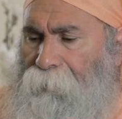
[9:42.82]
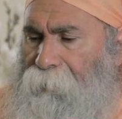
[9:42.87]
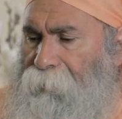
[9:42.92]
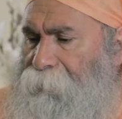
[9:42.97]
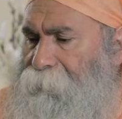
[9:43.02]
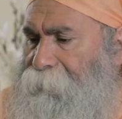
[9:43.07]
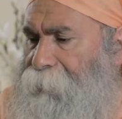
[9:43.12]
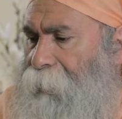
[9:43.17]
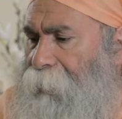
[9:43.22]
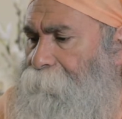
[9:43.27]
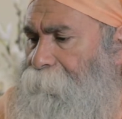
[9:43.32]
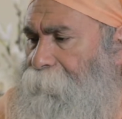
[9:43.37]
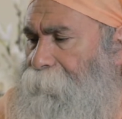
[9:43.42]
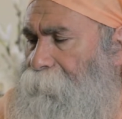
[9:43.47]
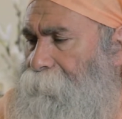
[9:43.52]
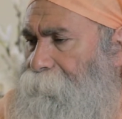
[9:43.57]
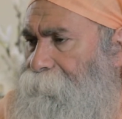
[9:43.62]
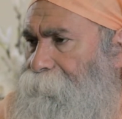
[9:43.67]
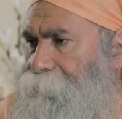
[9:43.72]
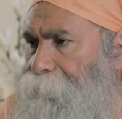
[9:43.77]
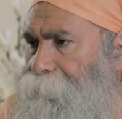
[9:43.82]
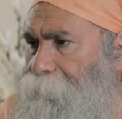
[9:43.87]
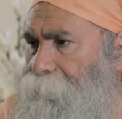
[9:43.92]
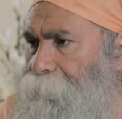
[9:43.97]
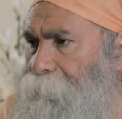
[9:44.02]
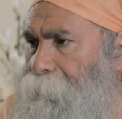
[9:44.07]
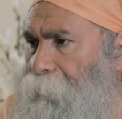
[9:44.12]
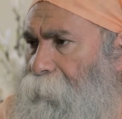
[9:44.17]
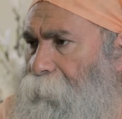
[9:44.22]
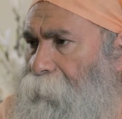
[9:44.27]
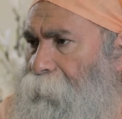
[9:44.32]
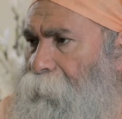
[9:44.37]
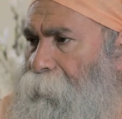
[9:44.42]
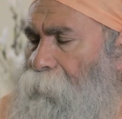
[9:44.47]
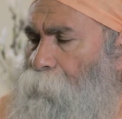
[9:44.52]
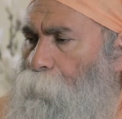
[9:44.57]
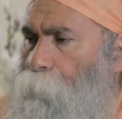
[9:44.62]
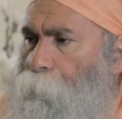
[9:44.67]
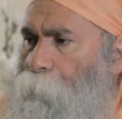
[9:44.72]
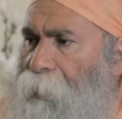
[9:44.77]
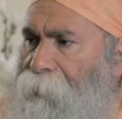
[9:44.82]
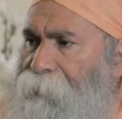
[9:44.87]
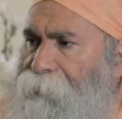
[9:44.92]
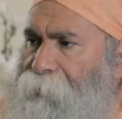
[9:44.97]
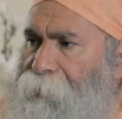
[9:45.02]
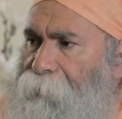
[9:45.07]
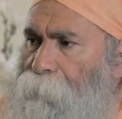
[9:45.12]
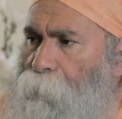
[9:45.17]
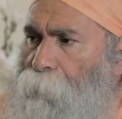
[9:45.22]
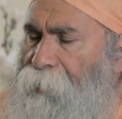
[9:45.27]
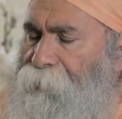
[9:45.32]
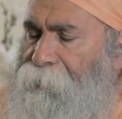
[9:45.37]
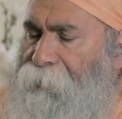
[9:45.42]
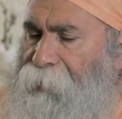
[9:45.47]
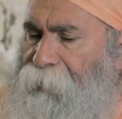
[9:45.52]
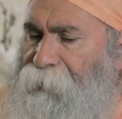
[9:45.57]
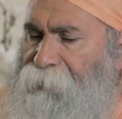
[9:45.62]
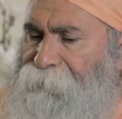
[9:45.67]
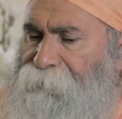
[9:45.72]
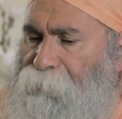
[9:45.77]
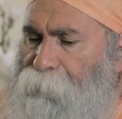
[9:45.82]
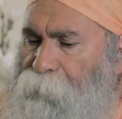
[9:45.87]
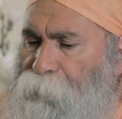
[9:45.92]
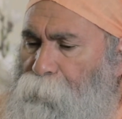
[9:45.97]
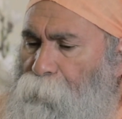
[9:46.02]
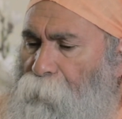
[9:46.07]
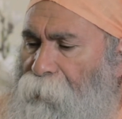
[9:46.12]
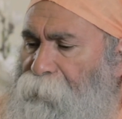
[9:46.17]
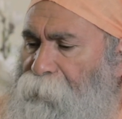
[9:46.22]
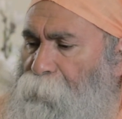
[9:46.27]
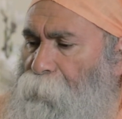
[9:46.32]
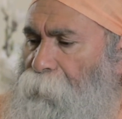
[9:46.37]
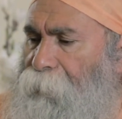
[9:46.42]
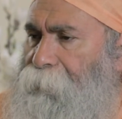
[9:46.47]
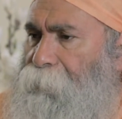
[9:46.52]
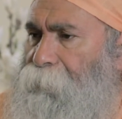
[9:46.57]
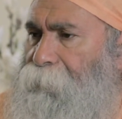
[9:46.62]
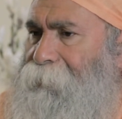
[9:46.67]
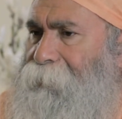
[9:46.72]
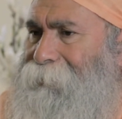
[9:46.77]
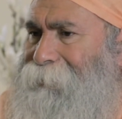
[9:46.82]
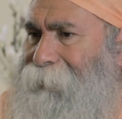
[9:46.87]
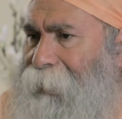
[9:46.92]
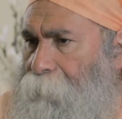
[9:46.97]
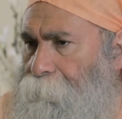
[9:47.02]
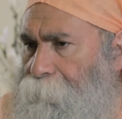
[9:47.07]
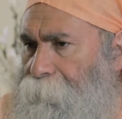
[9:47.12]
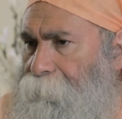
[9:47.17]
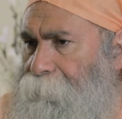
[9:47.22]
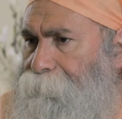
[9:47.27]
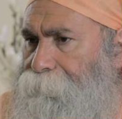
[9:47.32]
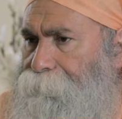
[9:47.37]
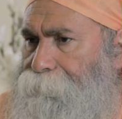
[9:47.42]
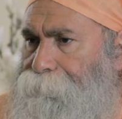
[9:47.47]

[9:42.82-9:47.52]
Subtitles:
a table, one thing is for sure, you are not the table.